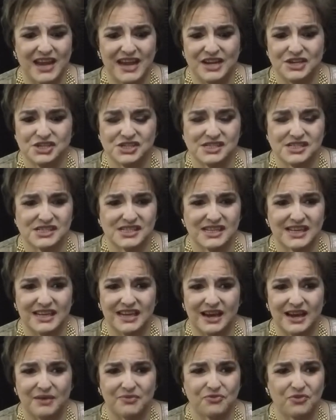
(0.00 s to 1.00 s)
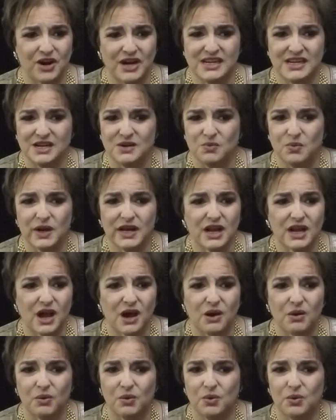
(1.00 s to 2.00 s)
an agency, a friend in
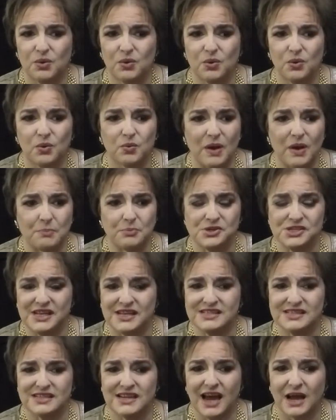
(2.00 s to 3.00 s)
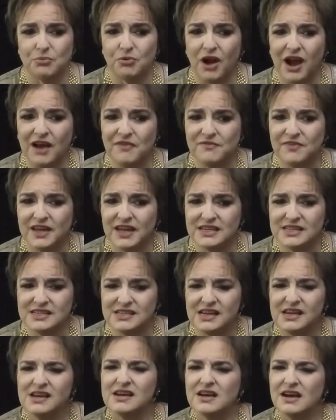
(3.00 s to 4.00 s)
Reno who represents a
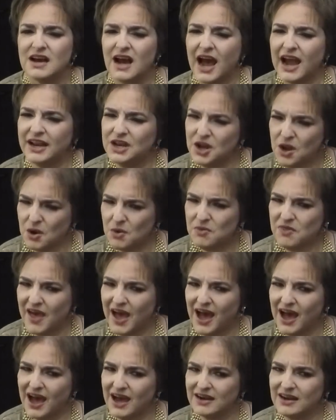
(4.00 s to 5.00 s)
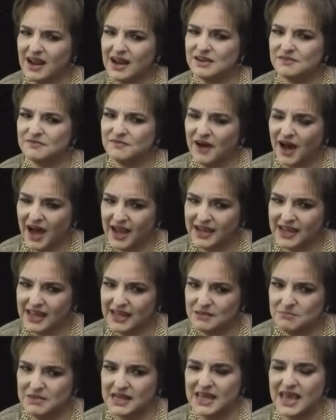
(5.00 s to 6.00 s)
nonprofit. I know that, and if I
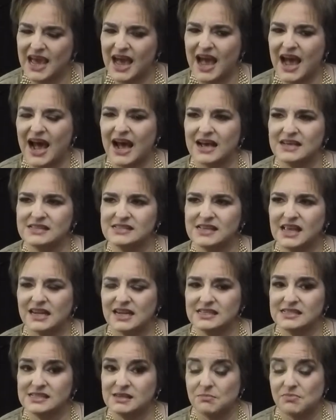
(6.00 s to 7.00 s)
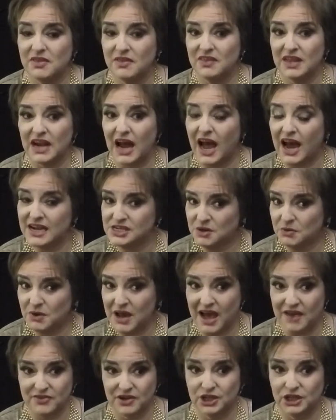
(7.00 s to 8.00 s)
get a media ask and it's something that I don't
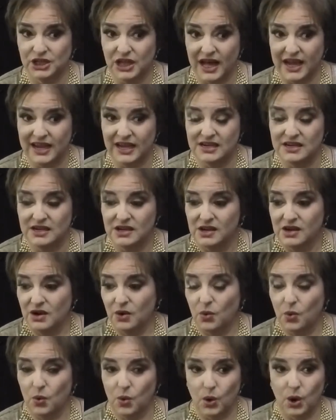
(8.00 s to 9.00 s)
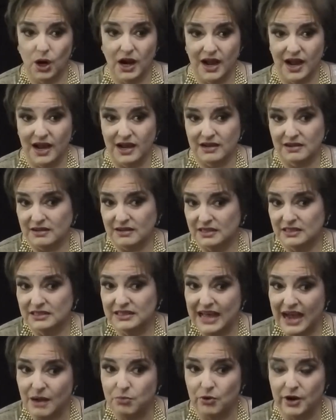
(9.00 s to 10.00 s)
have a client or a
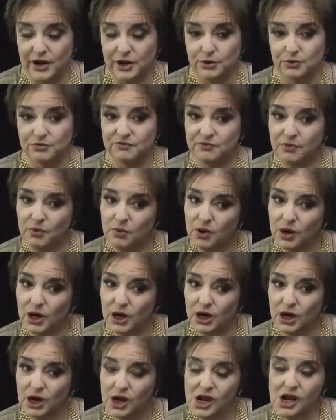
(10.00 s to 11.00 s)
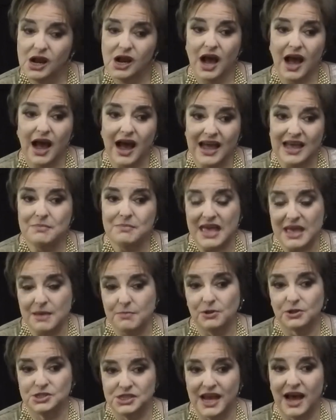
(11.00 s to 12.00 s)
collaborator for, I am
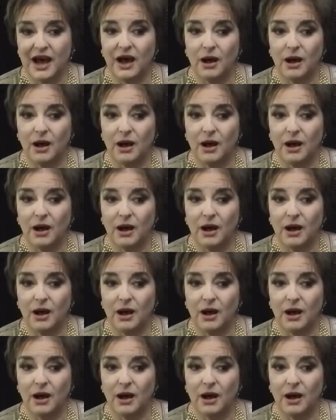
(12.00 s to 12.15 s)
able to